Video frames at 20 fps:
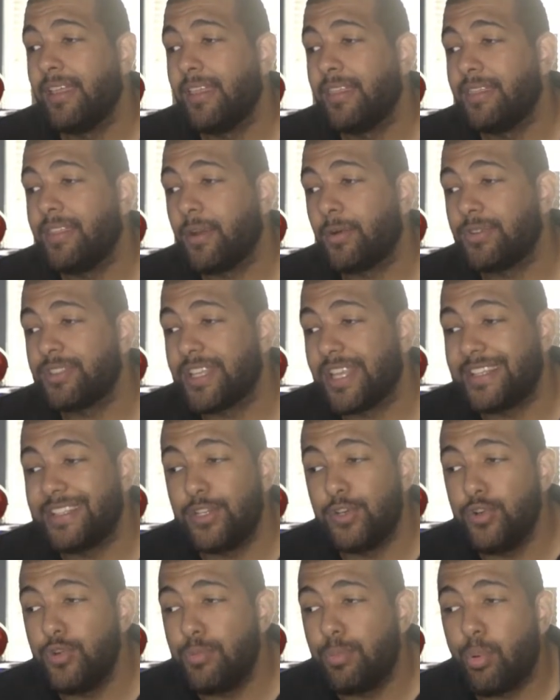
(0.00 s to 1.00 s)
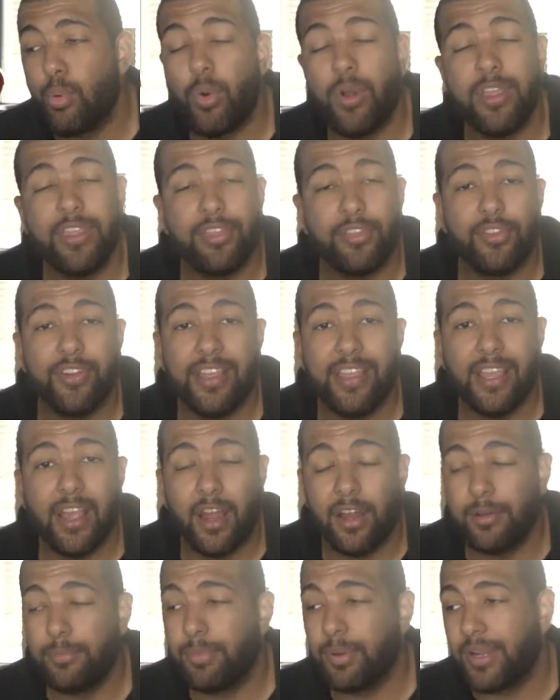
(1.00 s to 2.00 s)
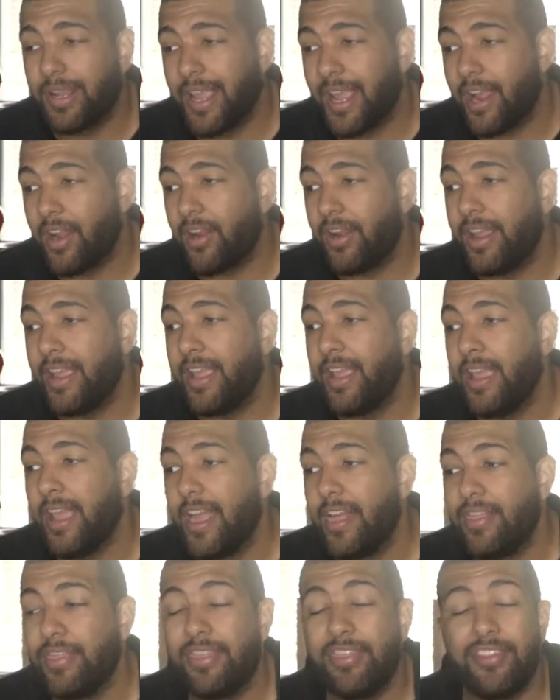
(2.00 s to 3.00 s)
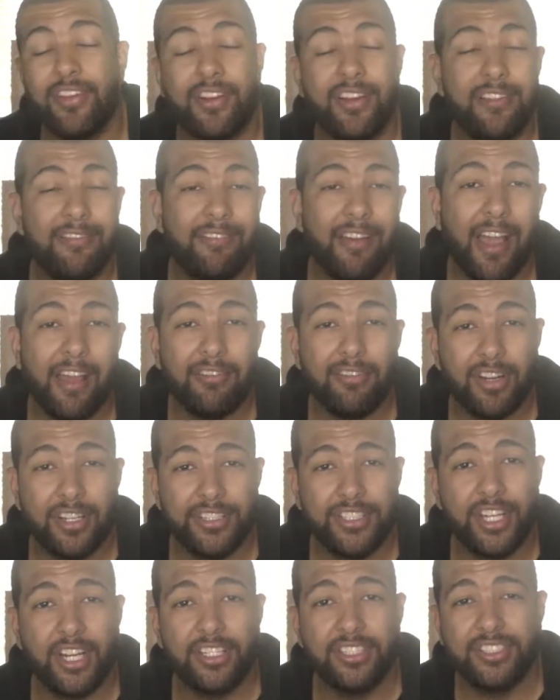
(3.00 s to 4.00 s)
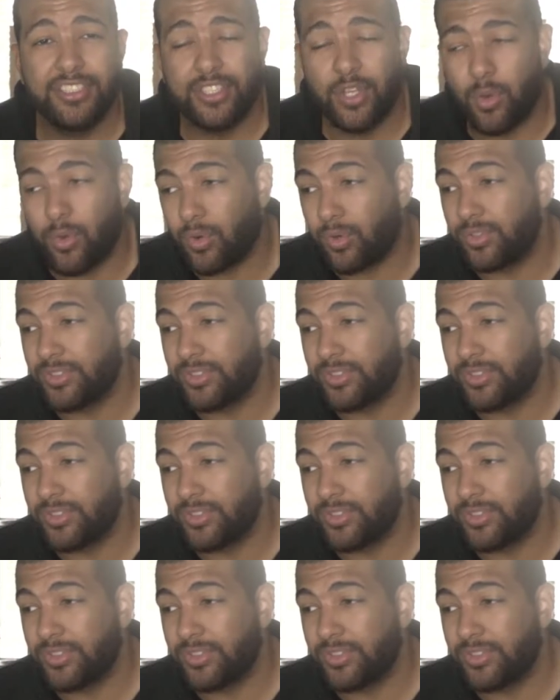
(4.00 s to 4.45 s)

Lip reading: there was a 2.3 yard per carry and 35 rush yards total.